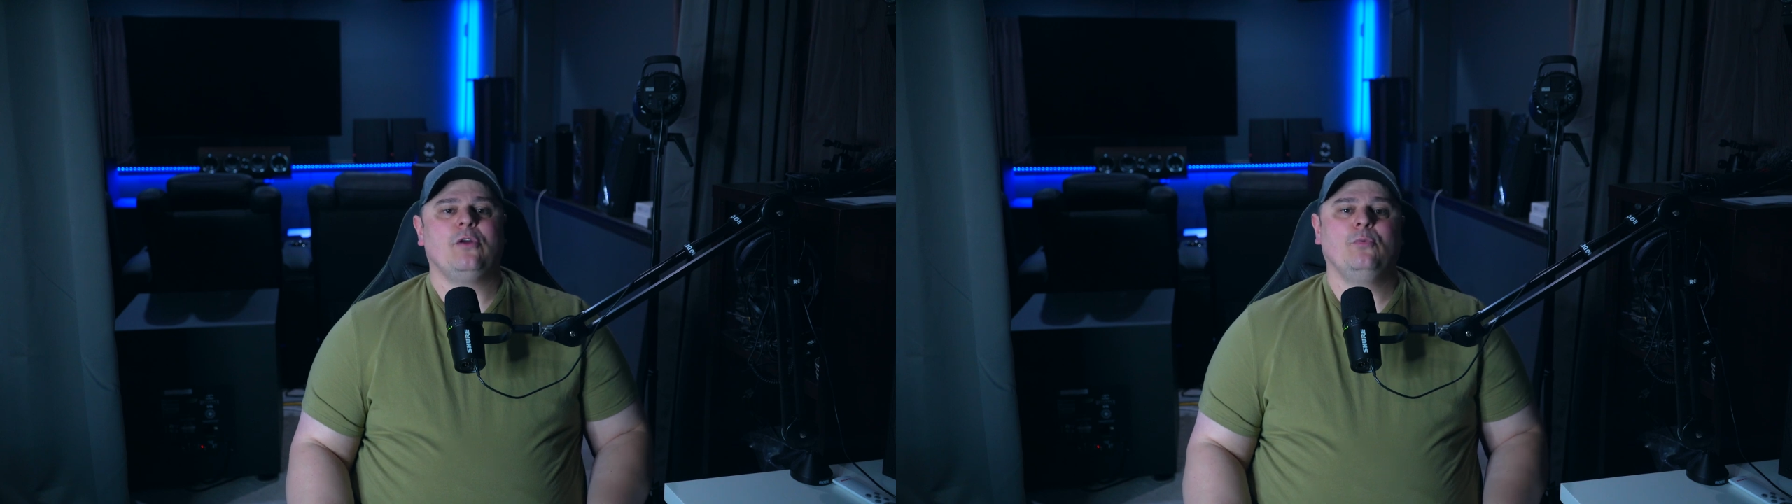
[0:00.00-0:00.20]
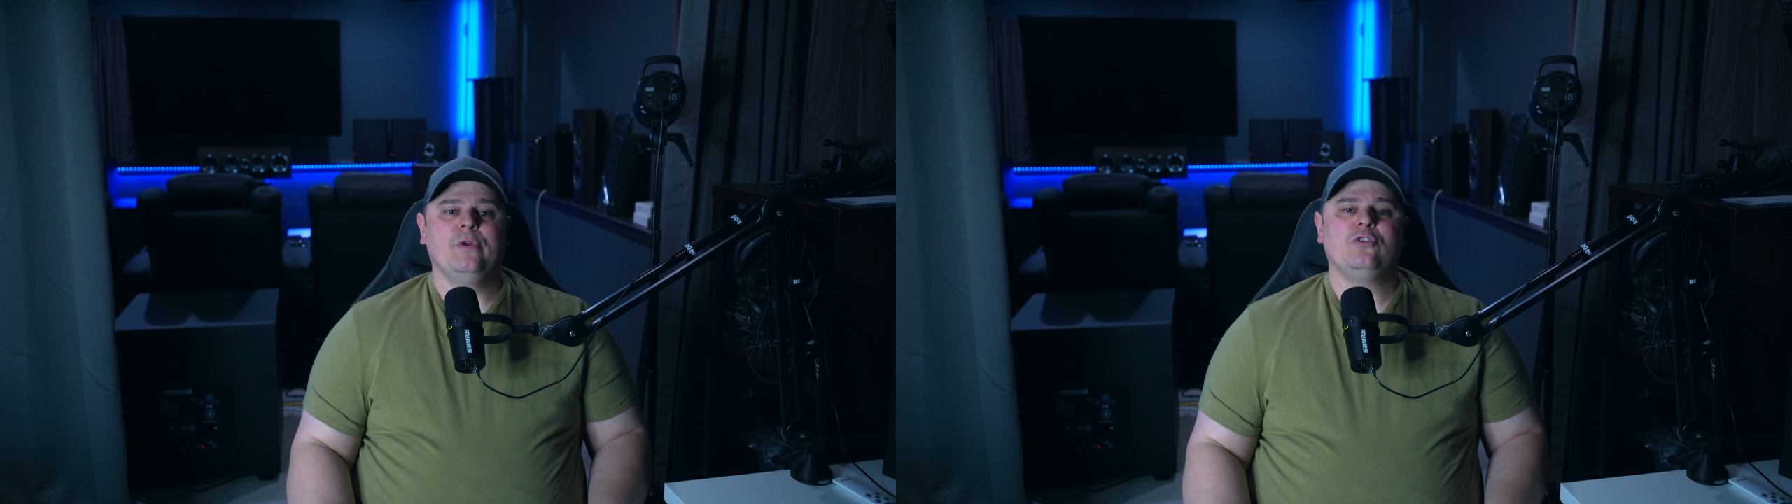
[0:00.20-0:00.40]

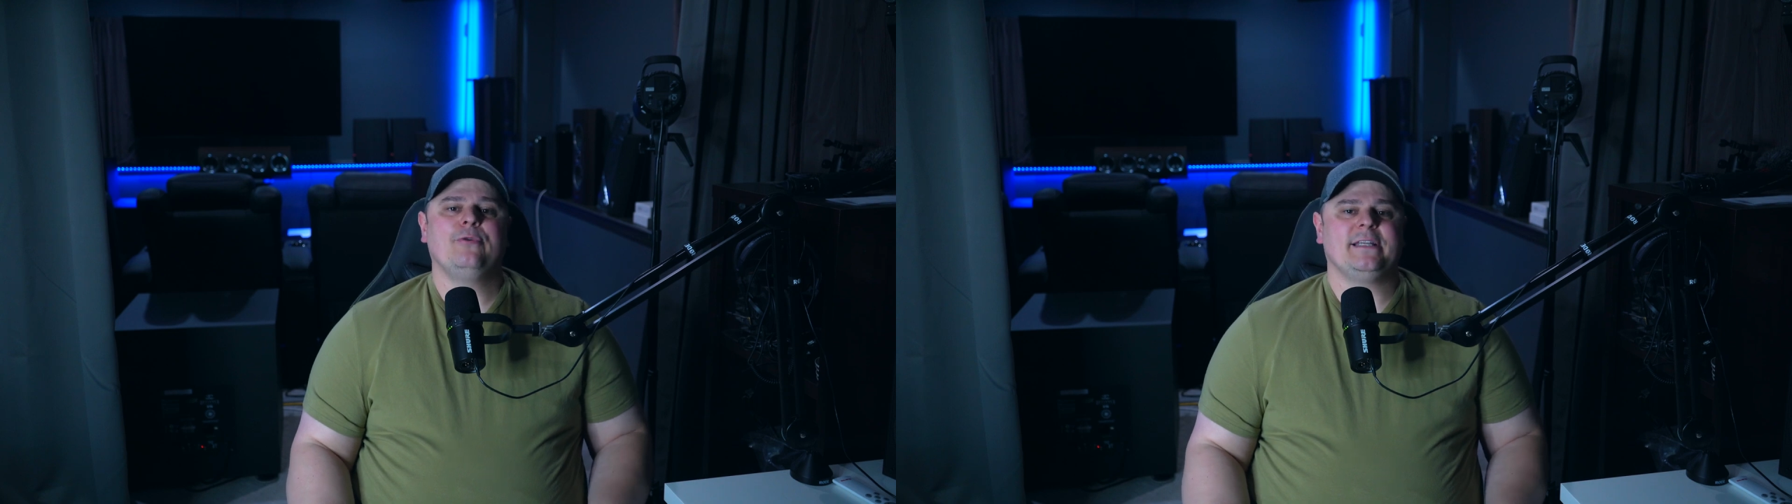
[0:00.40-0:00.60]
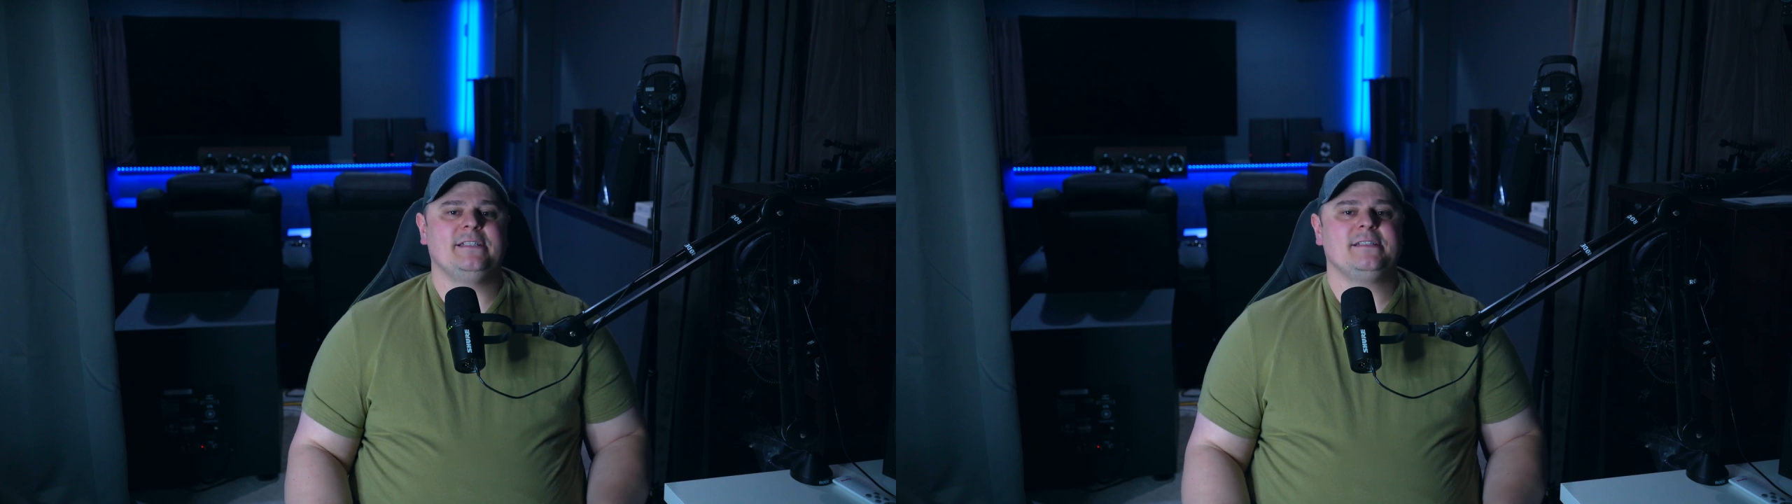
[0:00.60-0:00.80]
a real
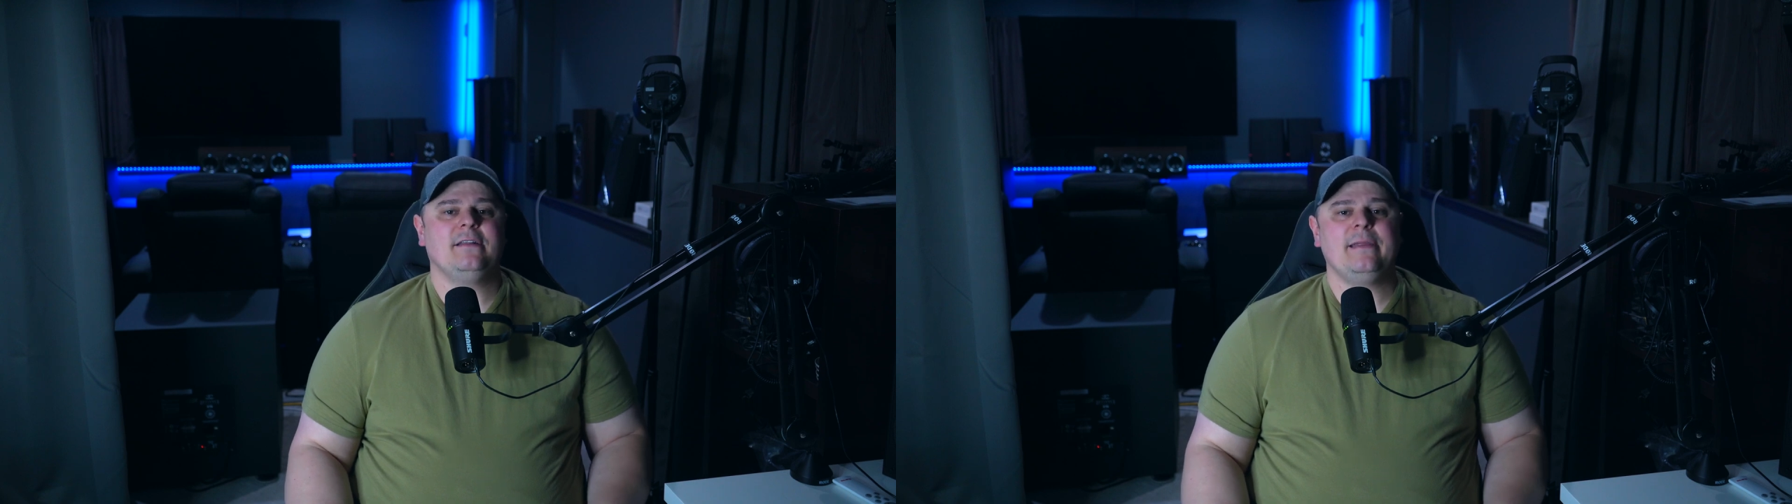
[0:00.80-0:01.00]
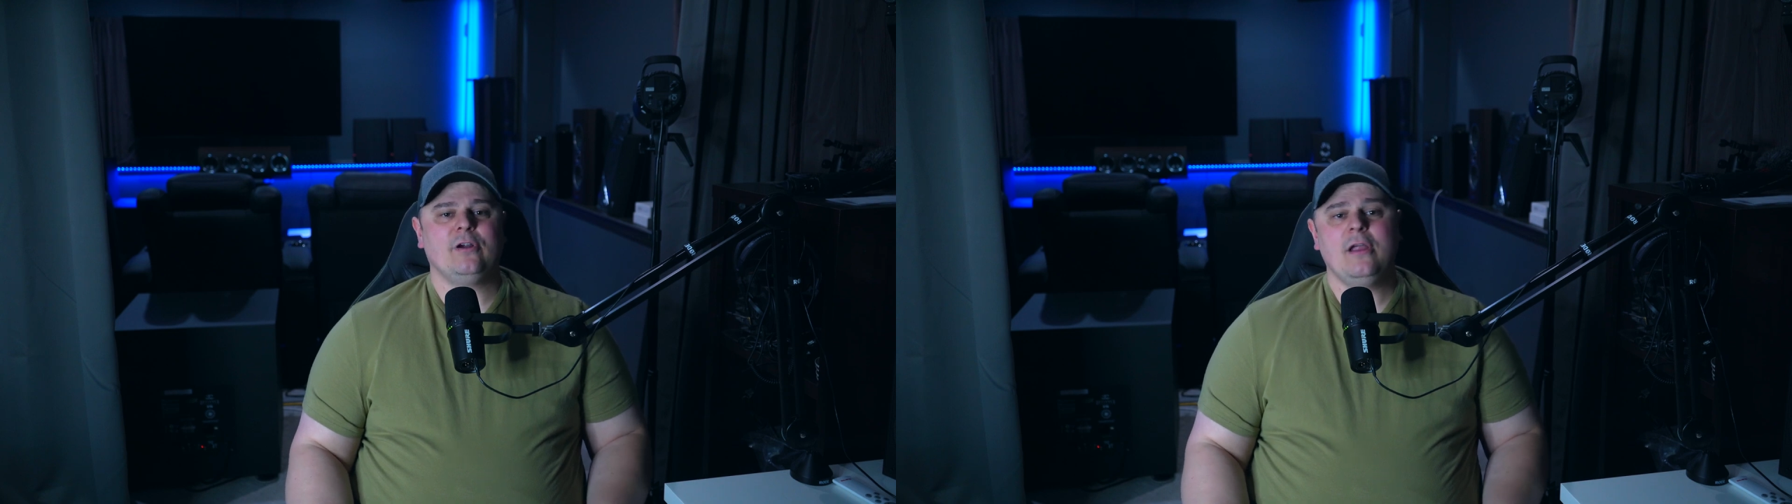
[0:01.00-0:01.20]
quick
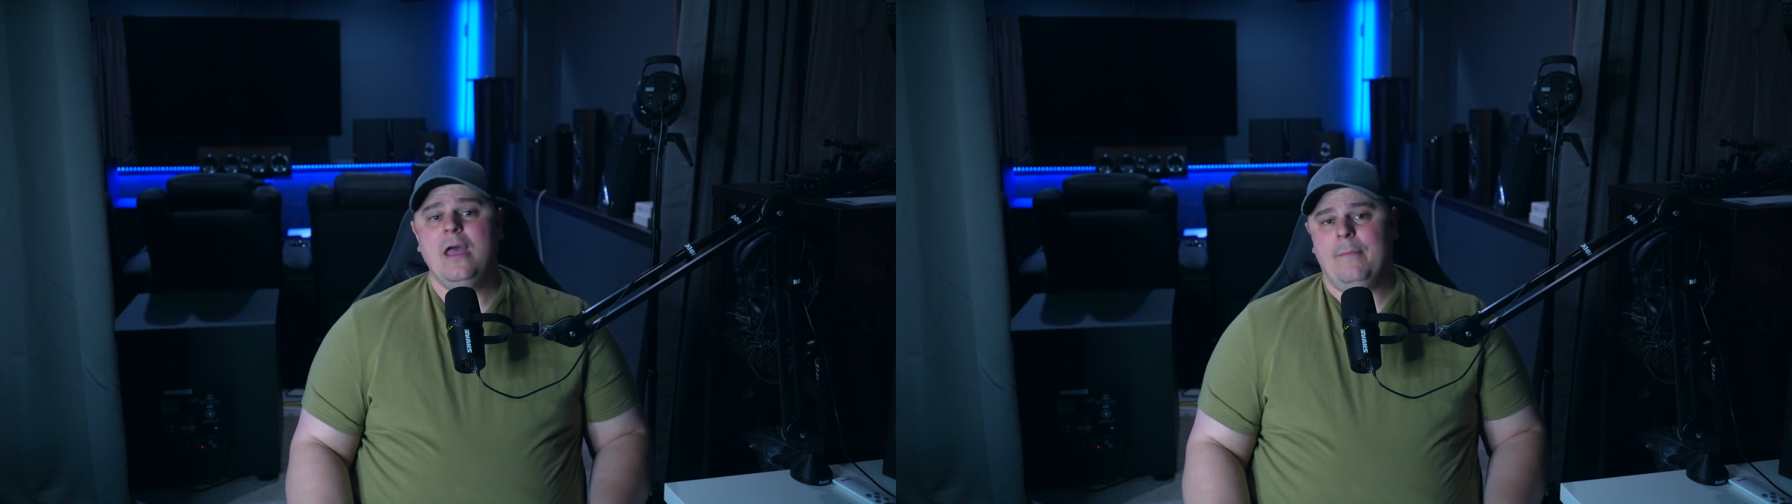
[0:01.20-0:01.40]
disclaimer: